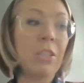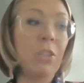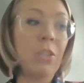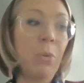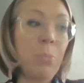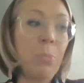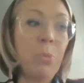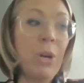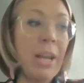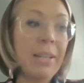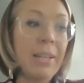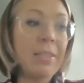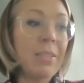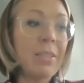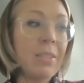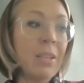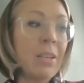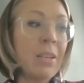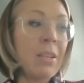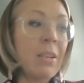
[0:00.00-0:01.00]
your brand,
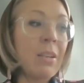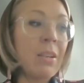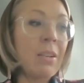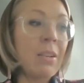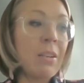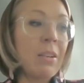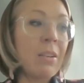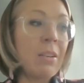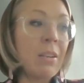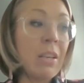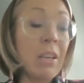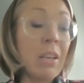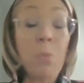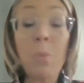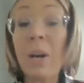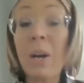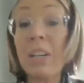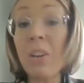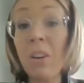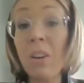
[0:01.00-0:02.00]

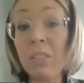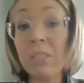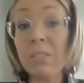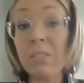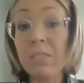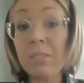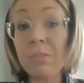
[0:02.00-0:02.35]
why not?